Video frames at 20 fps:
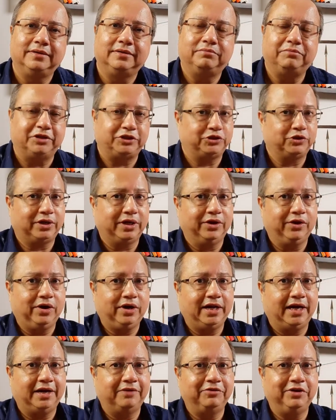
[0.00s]
But you
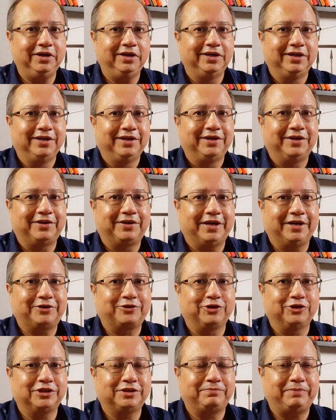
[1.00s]
cannot have a
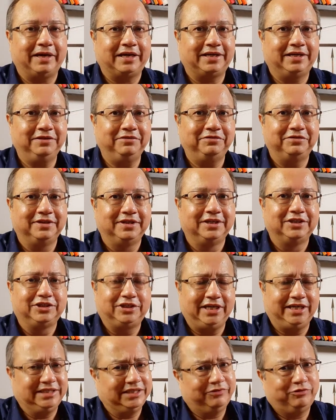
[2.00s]
retrospective
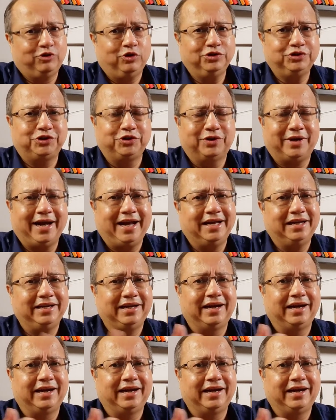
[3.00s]
change. Of course you can.